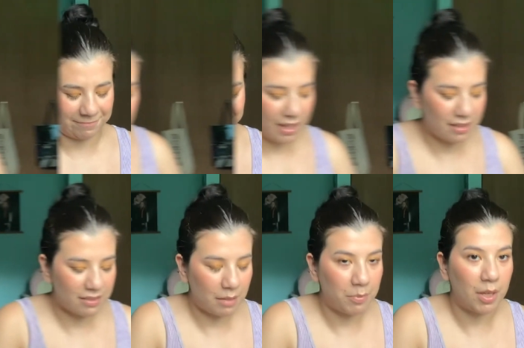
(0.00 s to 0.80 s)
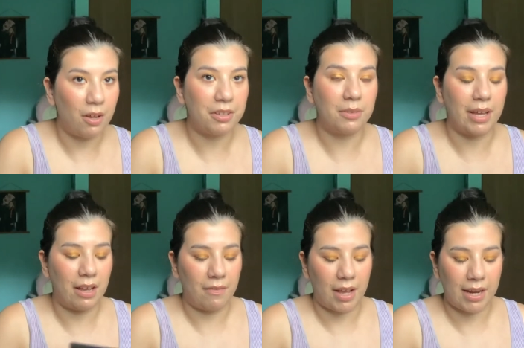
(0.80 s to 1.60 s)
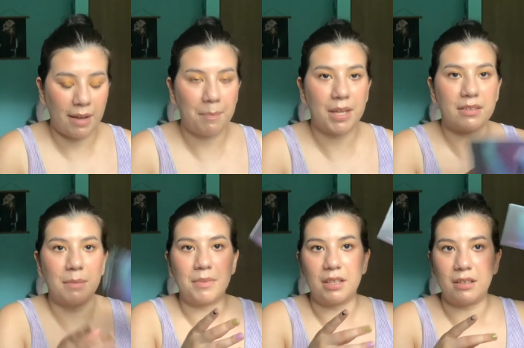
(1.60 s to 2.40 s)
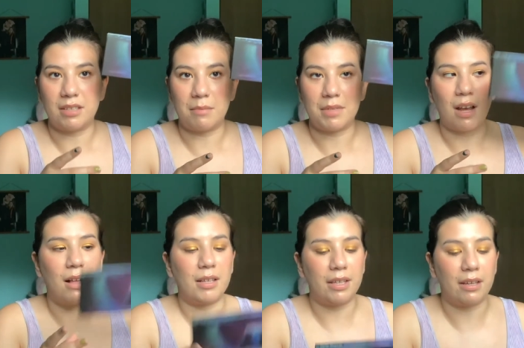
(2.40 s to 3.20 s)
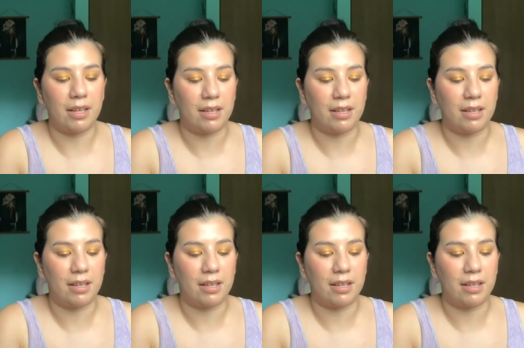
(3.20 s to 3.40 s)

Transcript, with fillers: Next up, we also have, I got picked up the Temptalia